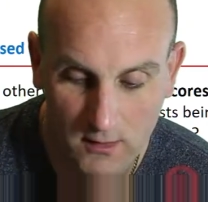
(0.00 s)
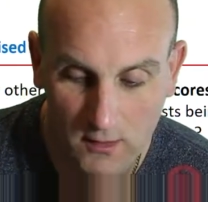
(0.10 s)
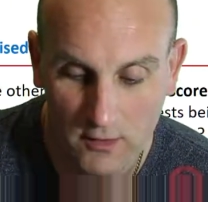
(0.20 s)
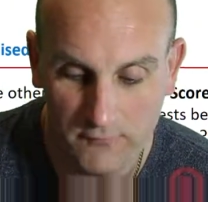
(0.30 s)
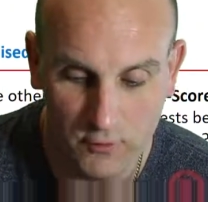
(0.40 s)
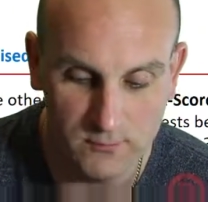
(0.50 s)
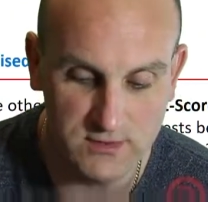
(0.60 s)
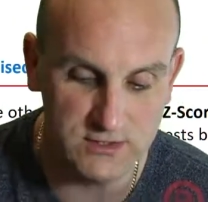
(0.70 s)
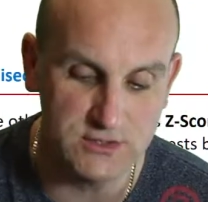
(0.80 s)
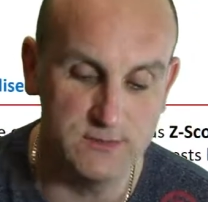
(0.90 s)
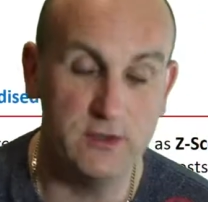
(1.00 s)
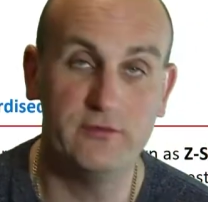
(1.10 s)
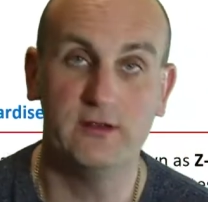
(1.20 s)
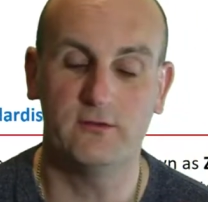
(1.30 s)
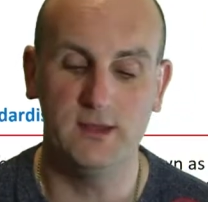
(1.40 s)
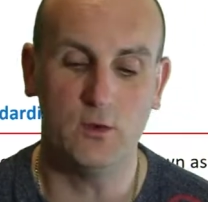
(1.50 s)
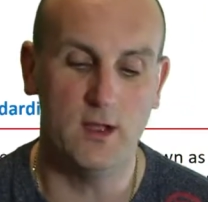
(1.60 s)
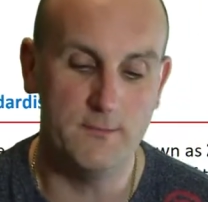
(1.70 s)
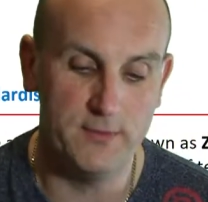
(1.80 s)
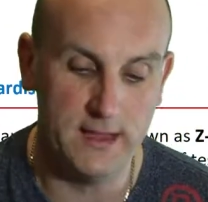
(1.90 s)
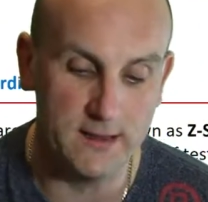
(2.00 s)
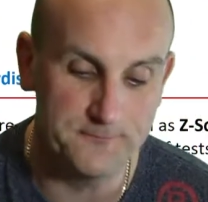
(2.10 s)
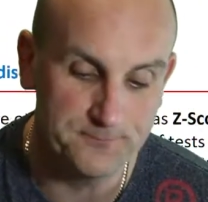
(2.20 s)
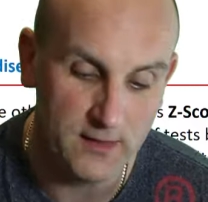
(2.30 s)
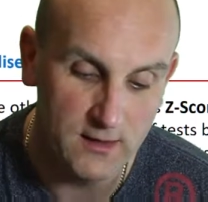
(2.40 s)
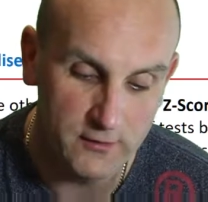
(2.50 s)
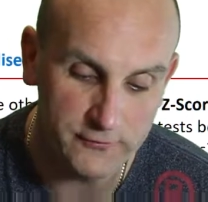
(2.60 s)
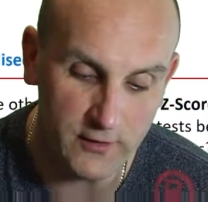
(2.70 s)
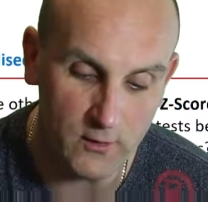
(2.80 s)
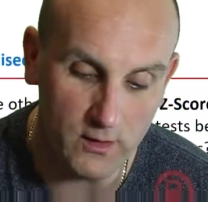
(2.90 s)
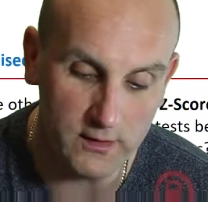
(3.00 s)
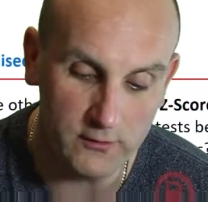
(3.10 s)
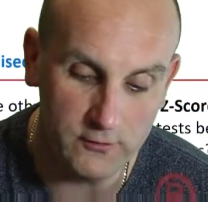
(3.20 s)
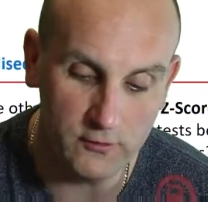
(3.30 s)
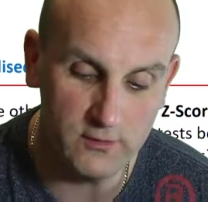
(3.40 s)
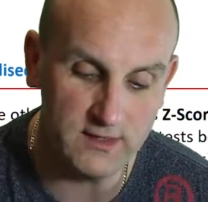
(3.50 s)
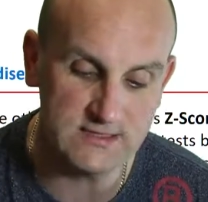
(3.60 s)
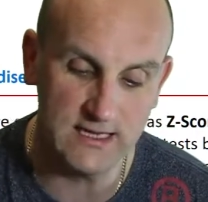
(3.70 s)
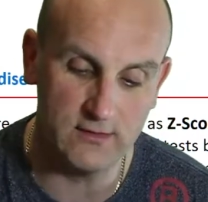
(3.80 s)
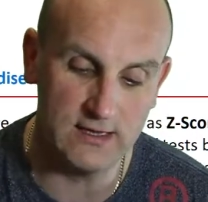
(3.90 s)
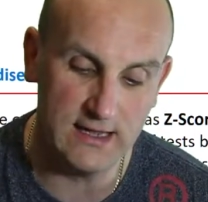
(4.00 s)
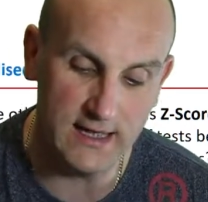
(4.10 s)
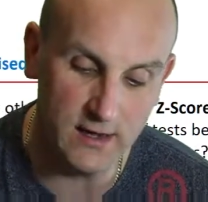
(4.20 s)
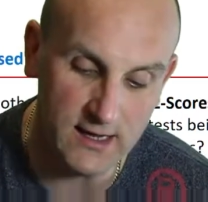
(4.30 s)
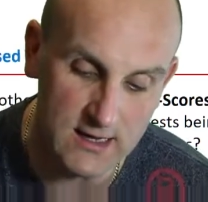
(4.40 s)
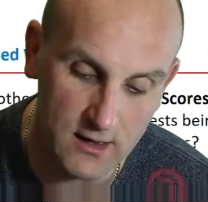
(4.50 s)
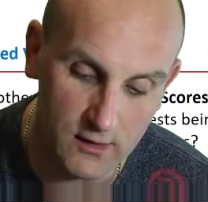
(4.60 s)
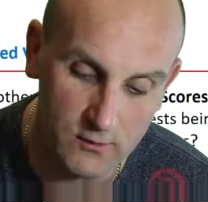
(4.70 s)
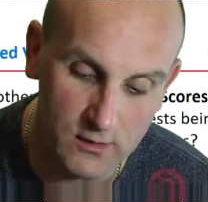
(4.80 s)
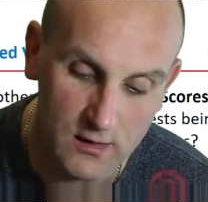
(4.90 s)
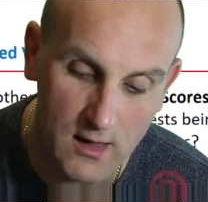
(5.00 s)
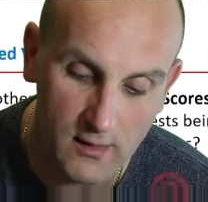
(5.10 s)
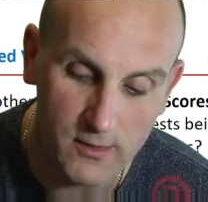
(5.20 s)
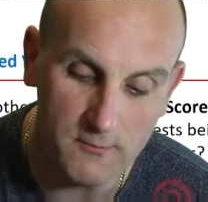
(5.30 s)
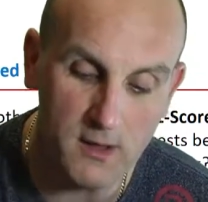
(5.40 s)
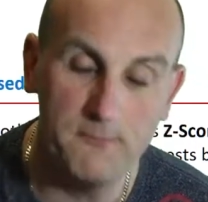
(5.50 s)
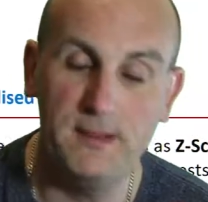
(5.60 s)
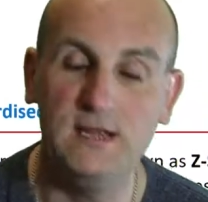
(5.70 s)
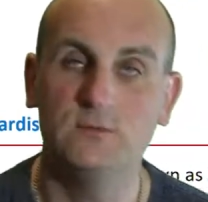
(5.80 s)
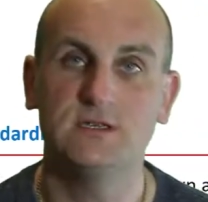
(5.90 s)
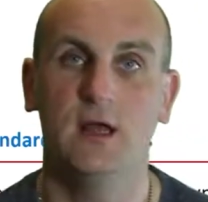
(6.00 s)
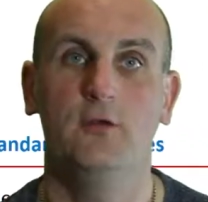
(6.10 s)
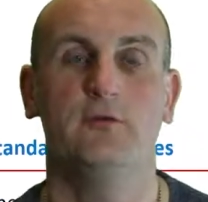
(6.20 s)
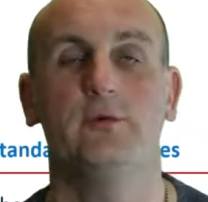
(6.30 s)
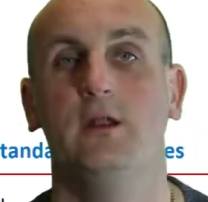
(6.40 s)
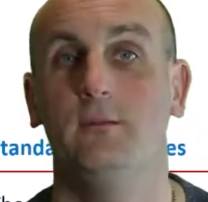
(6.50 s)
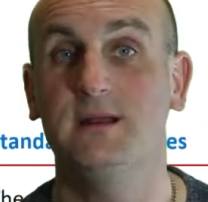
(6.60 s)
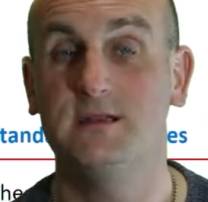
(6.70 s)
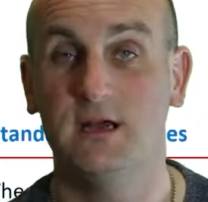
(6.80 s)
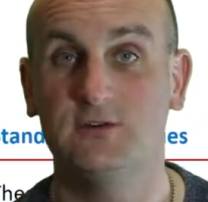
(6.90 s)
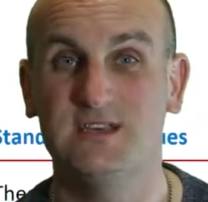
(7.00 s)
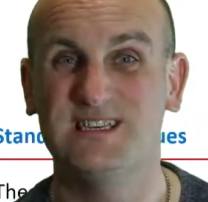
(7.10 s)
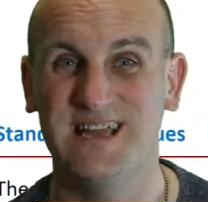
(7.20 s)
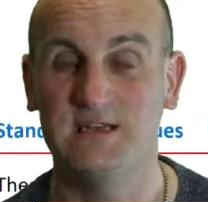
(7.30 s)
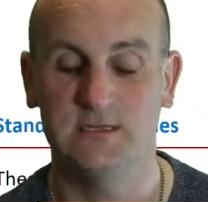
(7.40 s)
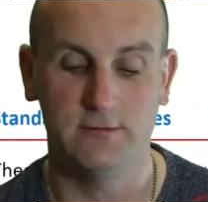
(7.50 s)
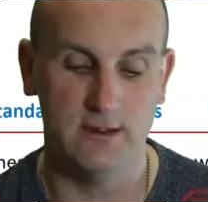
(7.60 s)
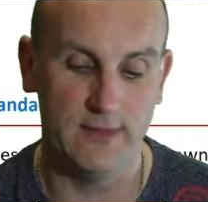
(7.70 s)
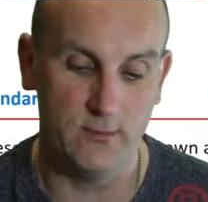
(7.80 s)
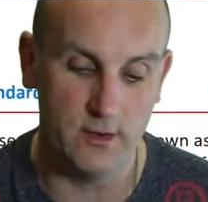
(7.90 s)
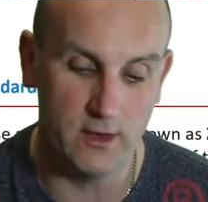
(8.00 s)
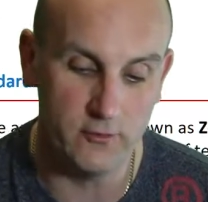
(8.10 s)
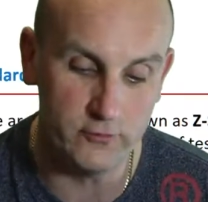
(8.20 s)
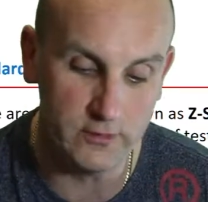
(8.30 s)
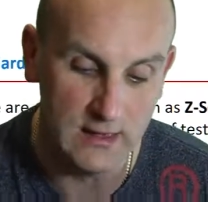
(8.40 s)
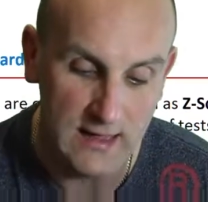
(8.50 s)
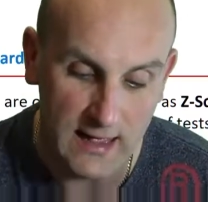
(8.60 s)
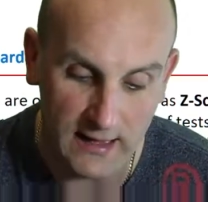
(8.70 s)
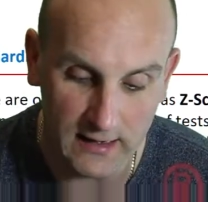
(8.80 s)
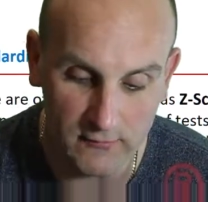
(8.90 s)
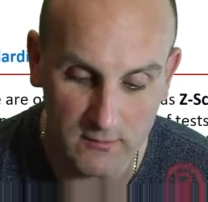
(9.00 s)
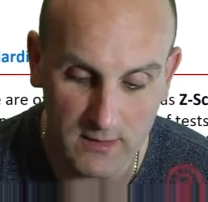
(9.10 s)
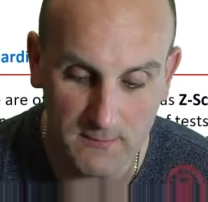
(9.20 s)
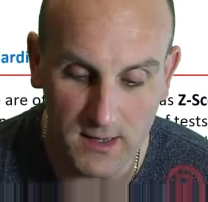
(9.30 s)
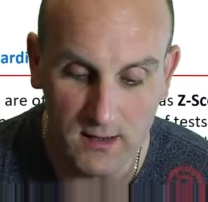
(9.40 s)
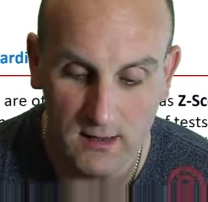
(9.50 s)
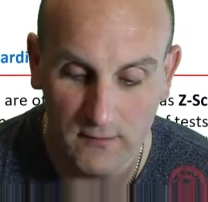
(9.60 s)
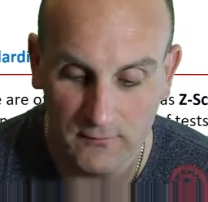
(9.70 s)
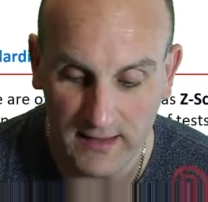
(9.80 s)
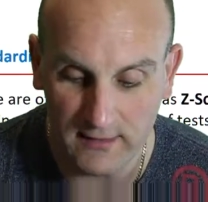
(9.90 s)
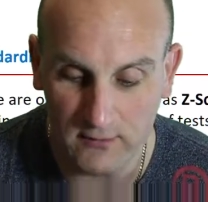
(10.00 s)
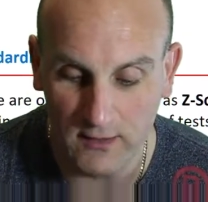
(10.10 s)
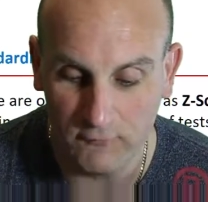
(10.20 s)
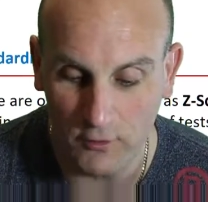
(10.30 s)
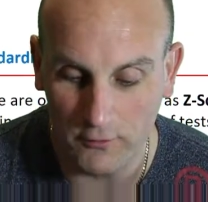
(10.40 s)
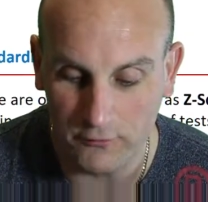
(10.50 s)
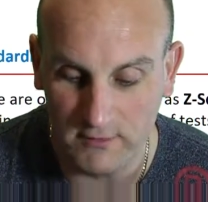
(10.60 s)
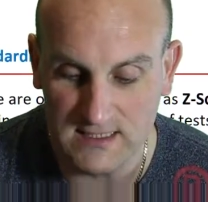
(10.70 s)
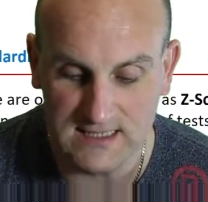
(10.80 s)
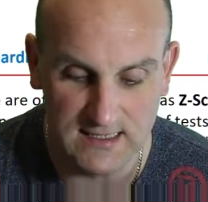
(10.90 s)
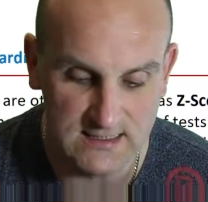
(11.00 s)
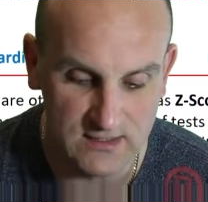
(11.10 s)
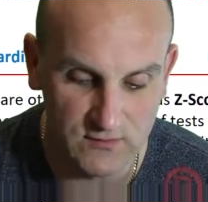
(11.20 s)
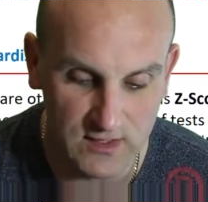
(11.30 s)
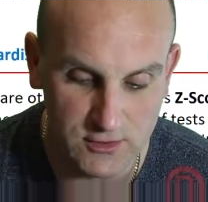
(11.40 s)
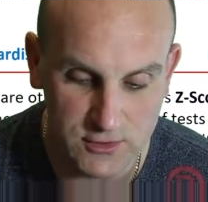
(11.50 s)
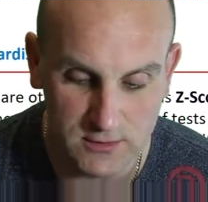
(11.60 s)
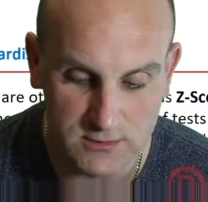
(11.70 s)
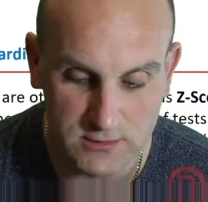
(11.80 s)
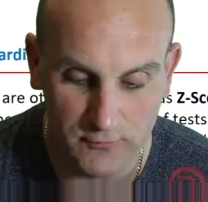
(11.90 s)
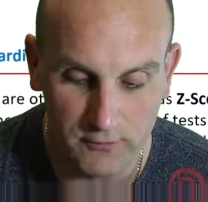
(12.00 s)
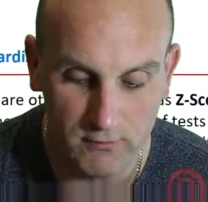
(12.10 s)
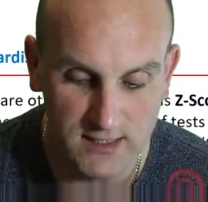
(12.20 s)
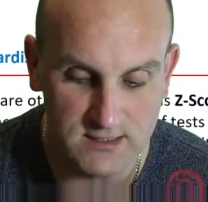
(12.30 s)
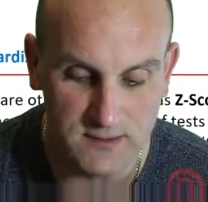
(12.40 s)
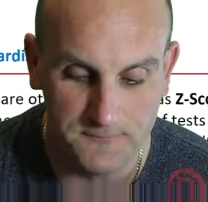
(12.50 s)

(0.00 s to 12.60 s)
of a normal distribution. It's going to be quite big. So I'm going to do this down here, and I know that my mean was 100. So I know my data is centered around that 100. And I remember that I've got three standard deviations on the right